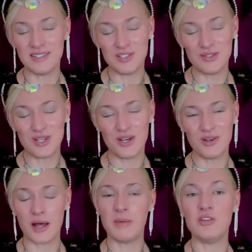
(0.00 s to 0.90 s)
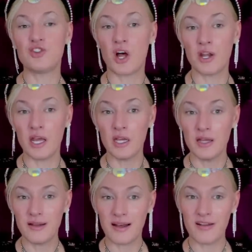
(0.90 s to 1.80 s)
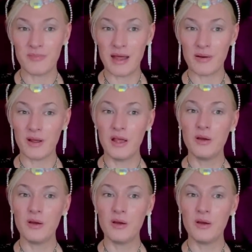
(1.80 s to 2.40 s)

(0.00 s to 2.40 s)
Zuko. I mean, Johnny. I've met.